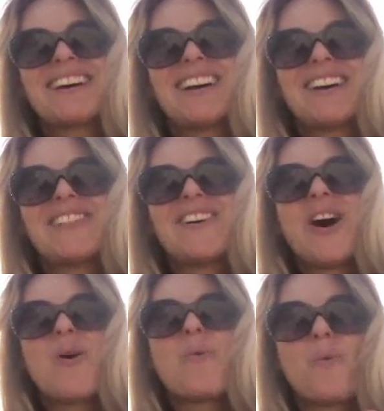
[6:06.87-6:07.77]
of
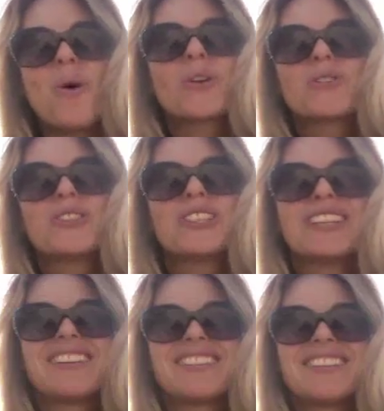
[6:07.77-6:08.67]

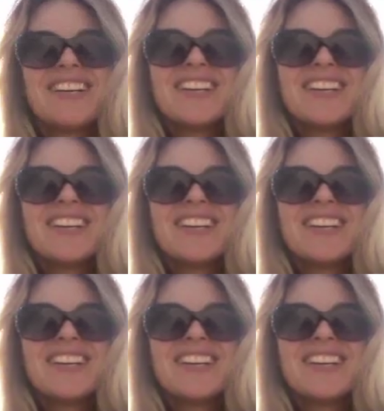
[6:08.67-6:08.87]
wonderfulness